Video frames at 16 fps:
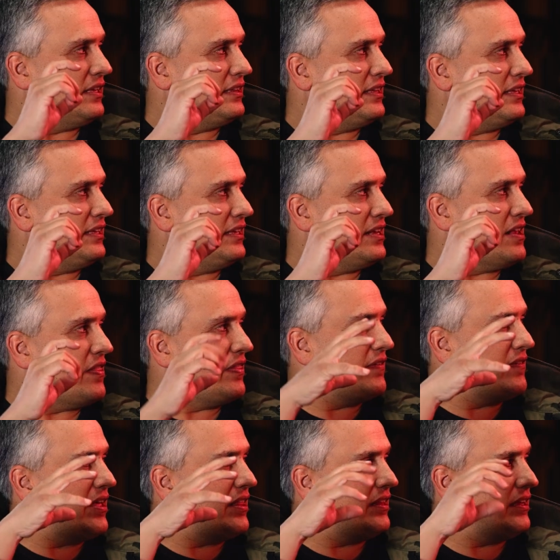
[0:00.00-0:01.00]
like that. You know, they
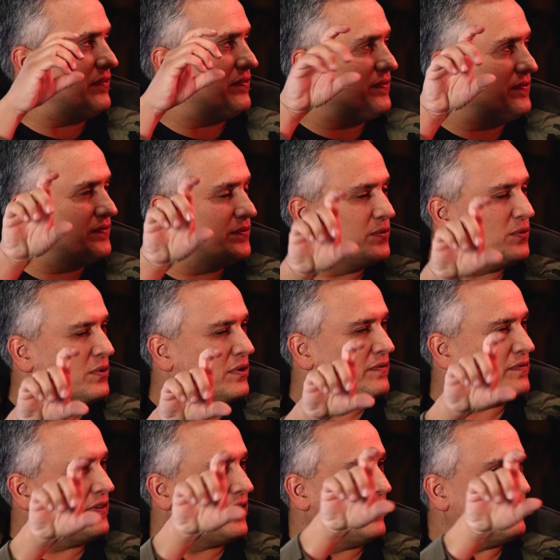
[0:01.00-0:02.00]
got like four or
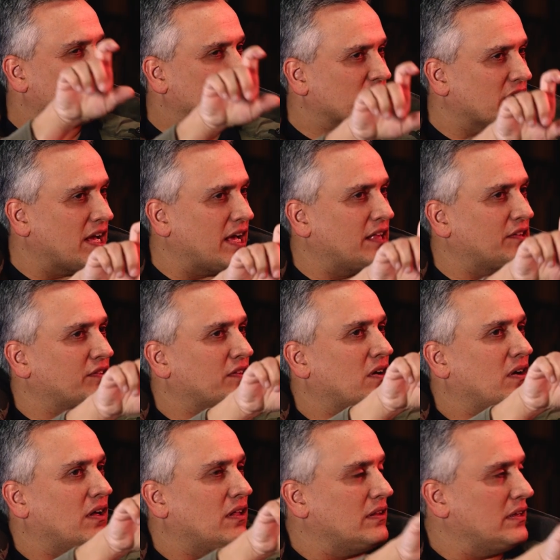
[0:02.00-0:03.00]
five shots
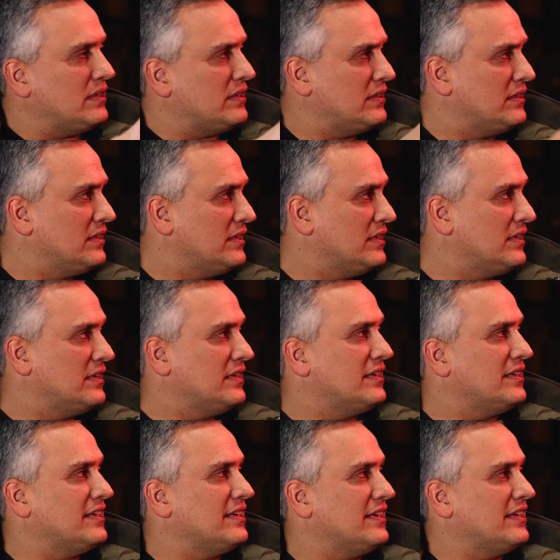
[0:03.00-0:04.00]
all at
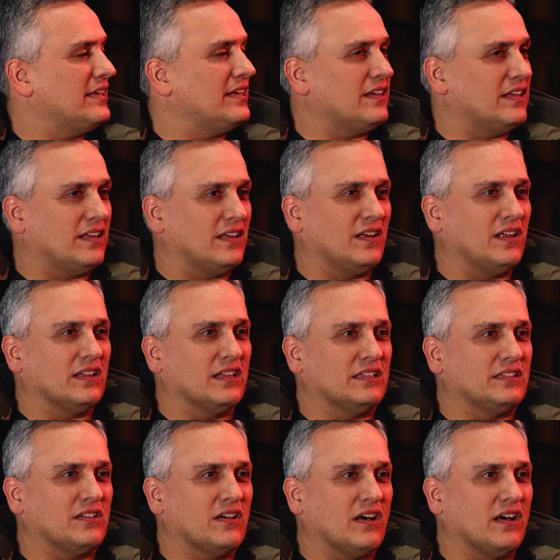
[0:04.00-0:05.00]
uh, all
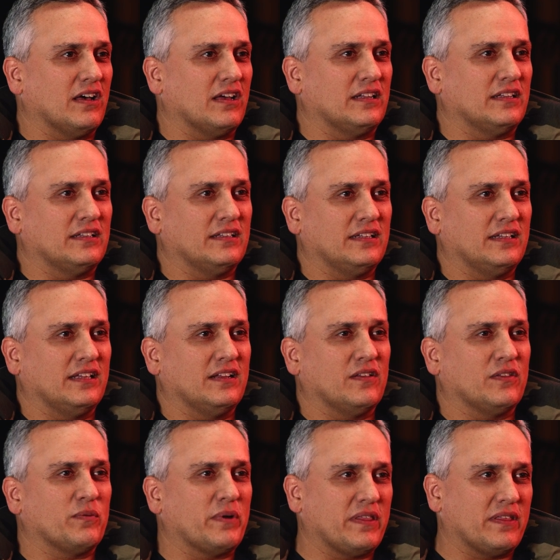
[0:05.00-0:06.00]
at dawn. You
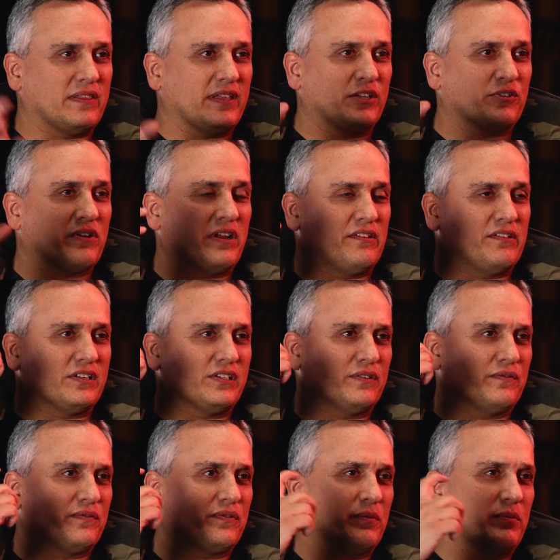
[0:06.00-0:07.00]
know, the mm. way that they
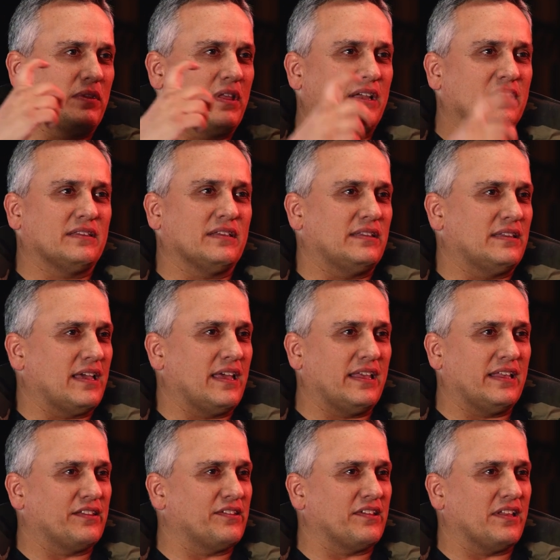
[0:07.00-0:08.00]
transition from day. night to day.
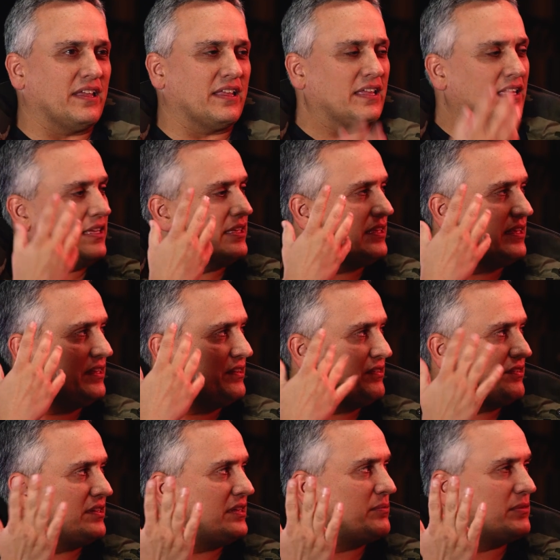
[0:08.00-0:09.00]
Yeah, it's like yeah. it's
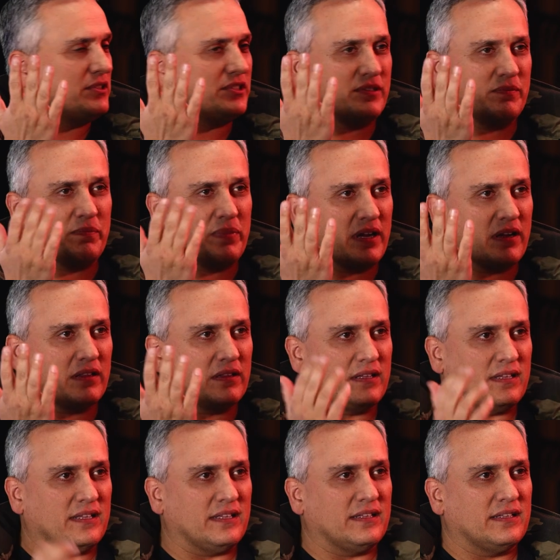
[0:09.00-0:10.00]
seamless. You
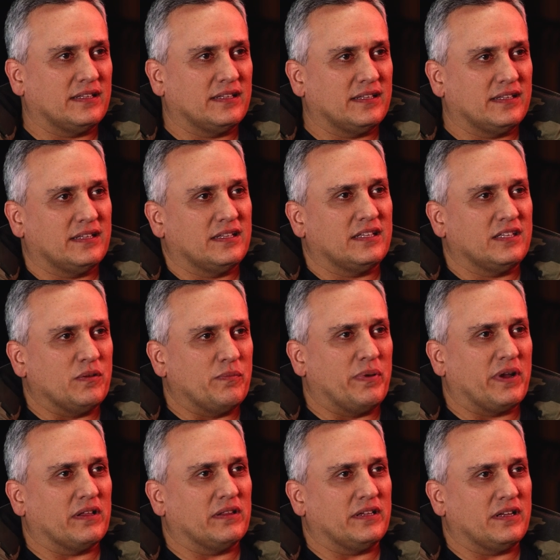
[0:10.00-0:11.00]
barely you so,
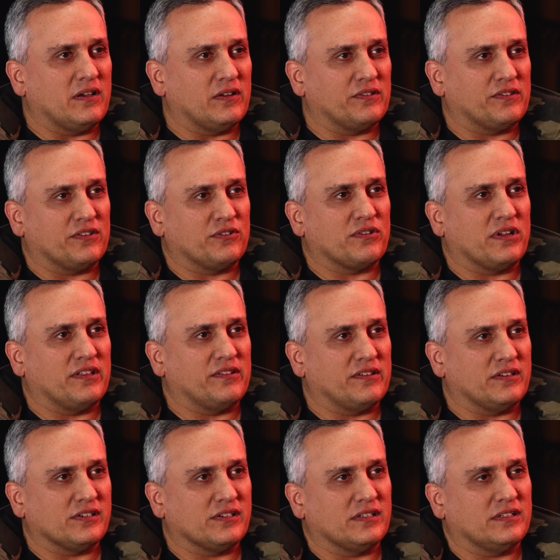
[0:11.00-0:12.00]
barely yeah. notice the
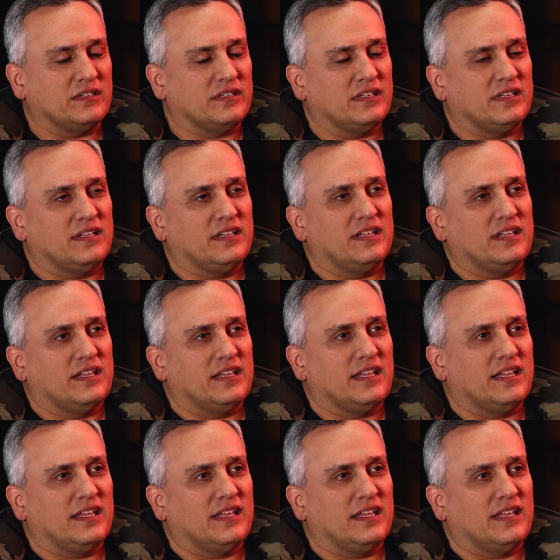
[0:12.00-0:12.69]
transition. Yeah.